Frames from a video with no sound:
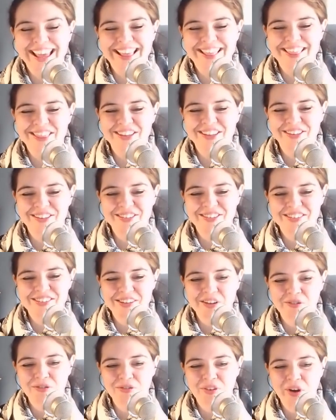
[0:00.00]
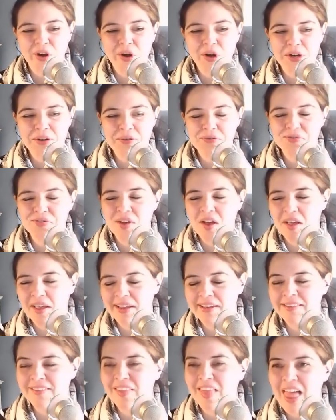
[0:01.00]
there's a very
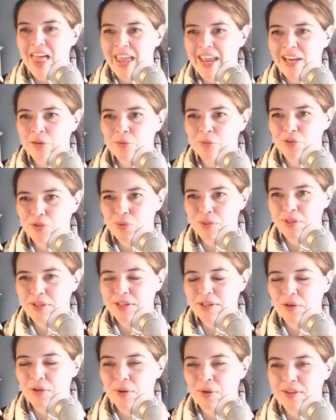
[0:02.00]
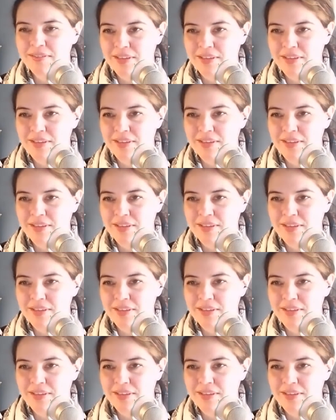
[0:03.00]
fine line between the U.S.